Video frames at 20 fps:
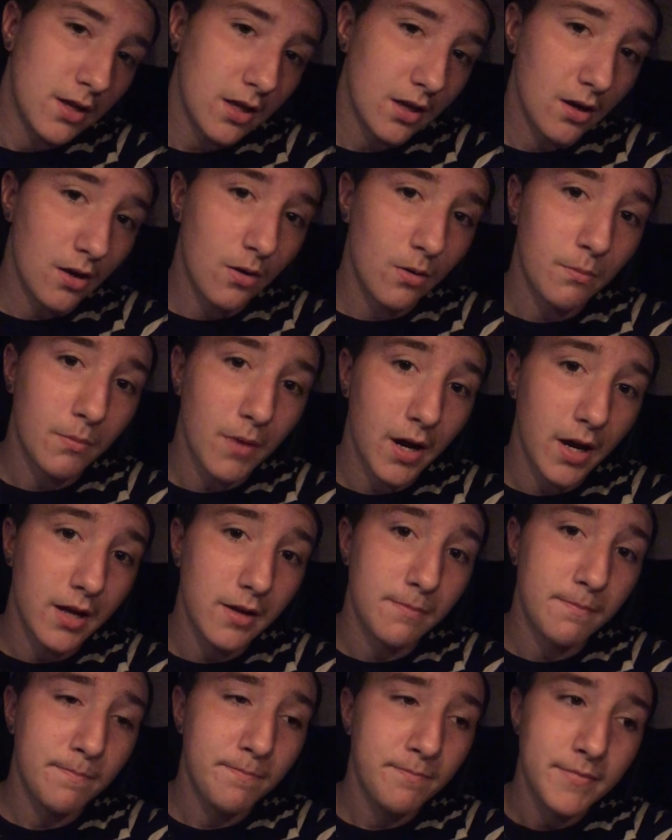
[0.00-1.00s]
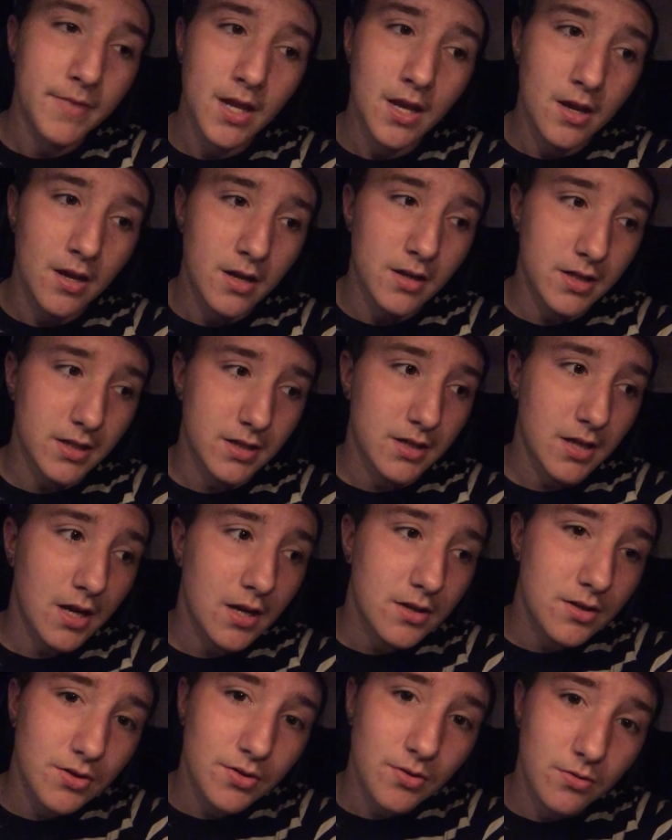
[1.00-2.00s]
You know, my
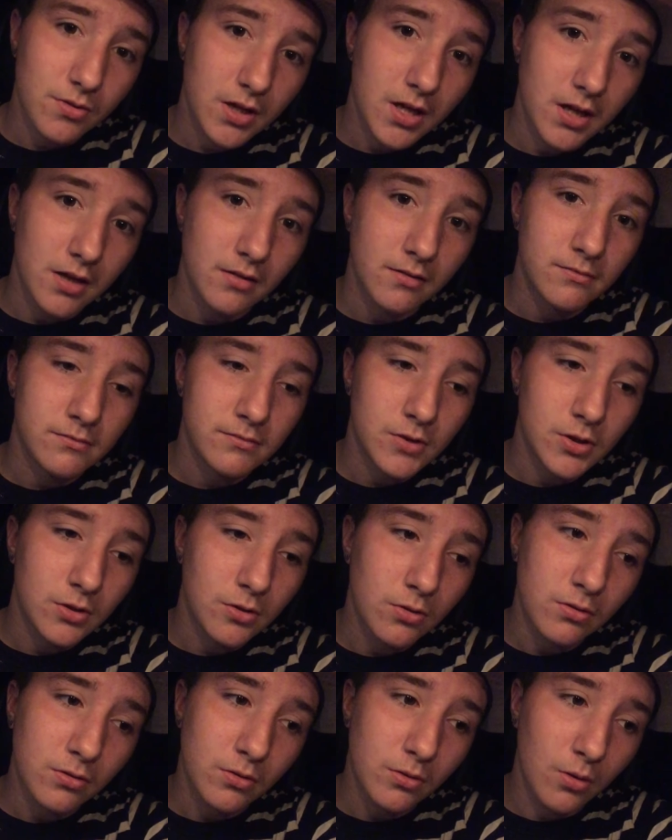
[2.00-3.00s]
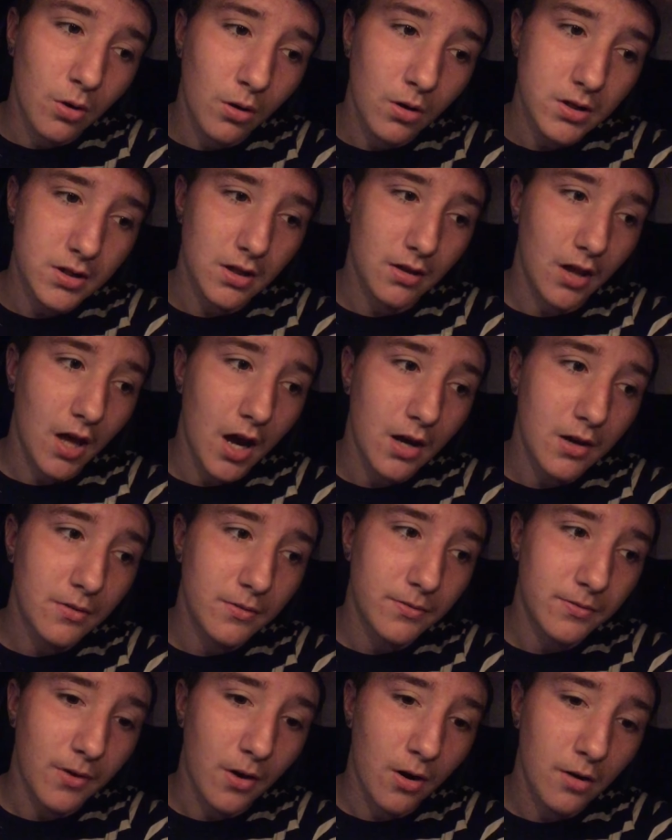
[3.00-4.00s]
testosterone can cause a lot
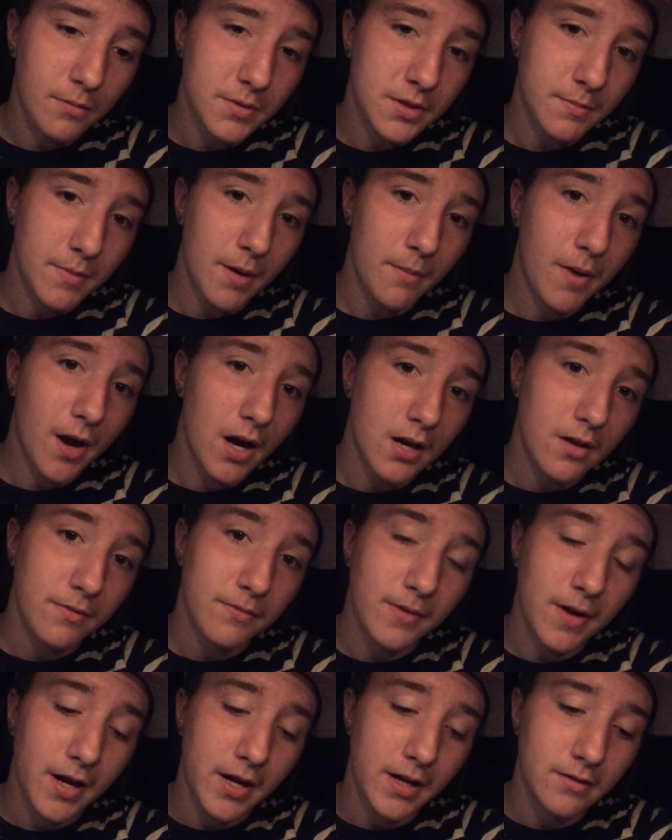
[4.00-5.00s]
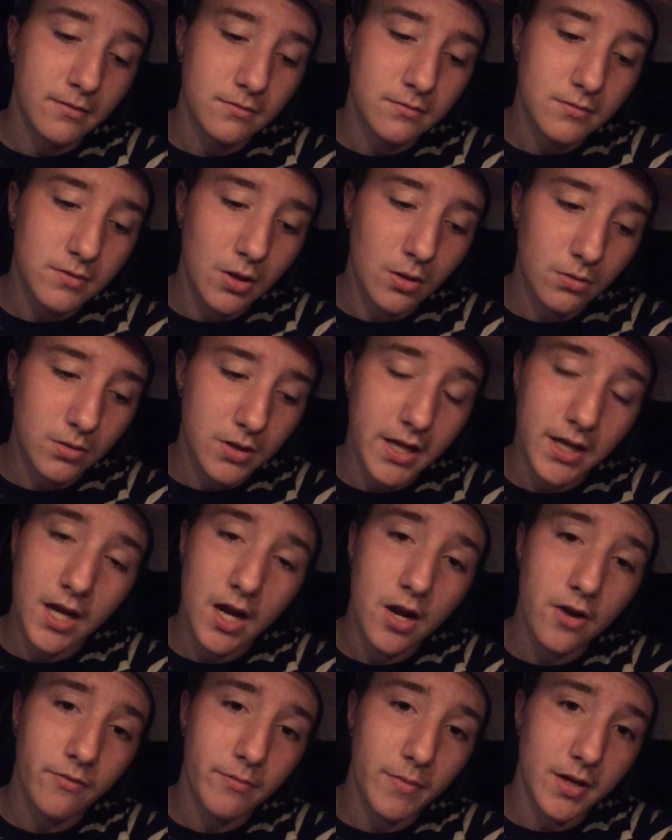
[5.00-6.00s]
of harm to my body if I don't take
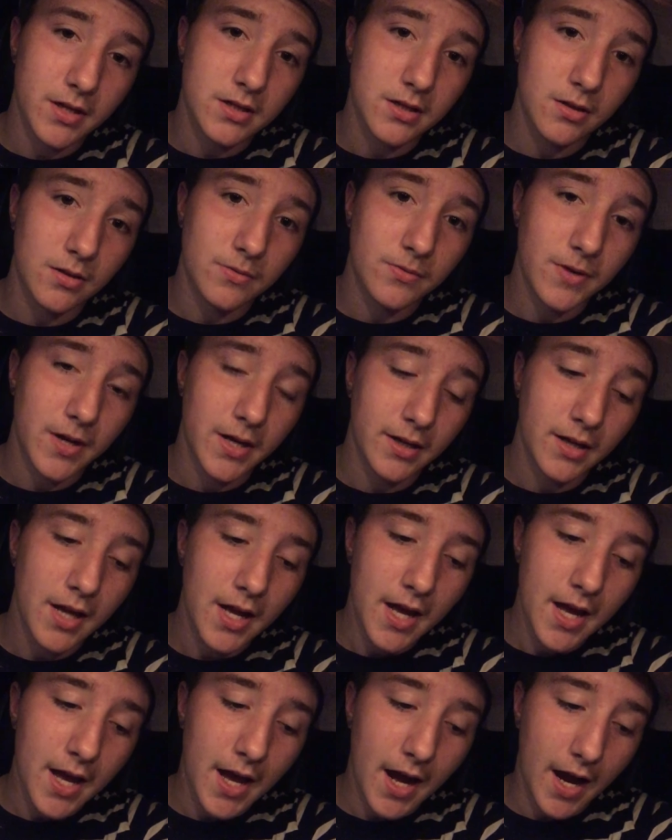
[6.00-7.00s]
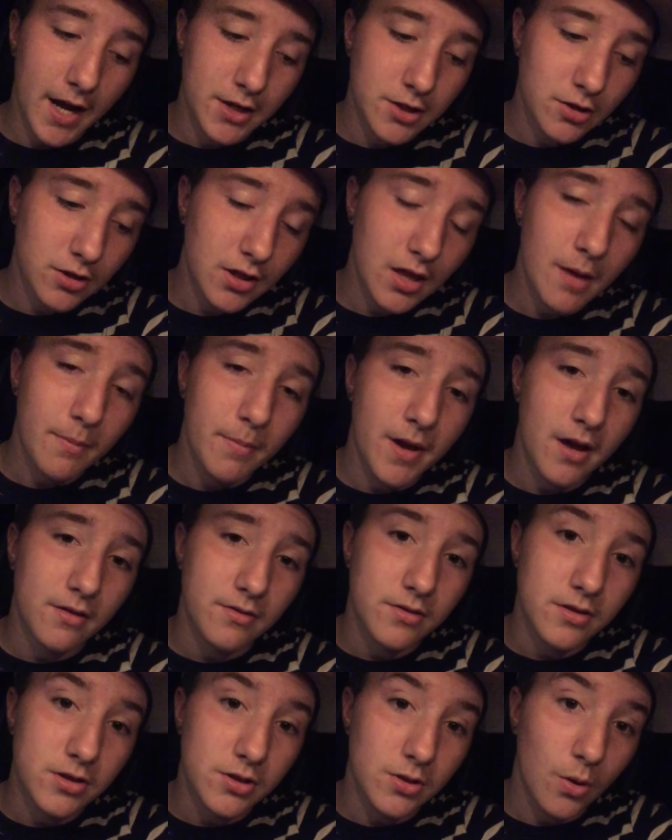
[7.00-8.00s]
care of myself, and I took that
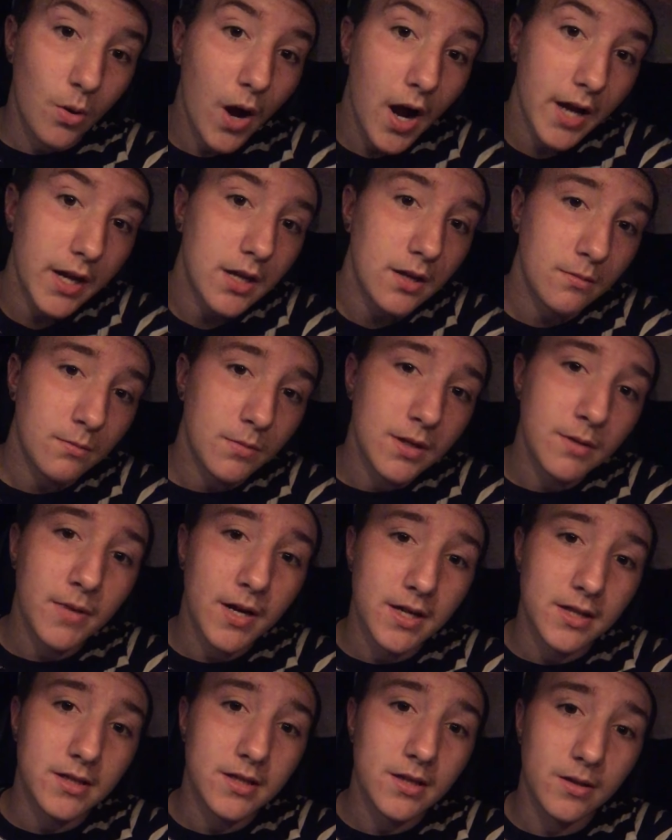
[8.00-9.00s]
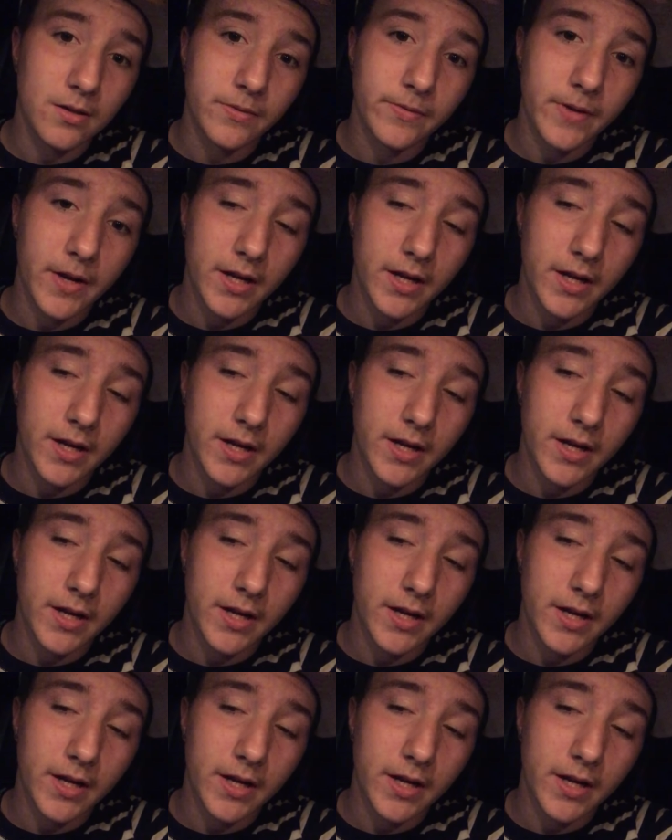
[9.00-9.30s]
path so I can be myself.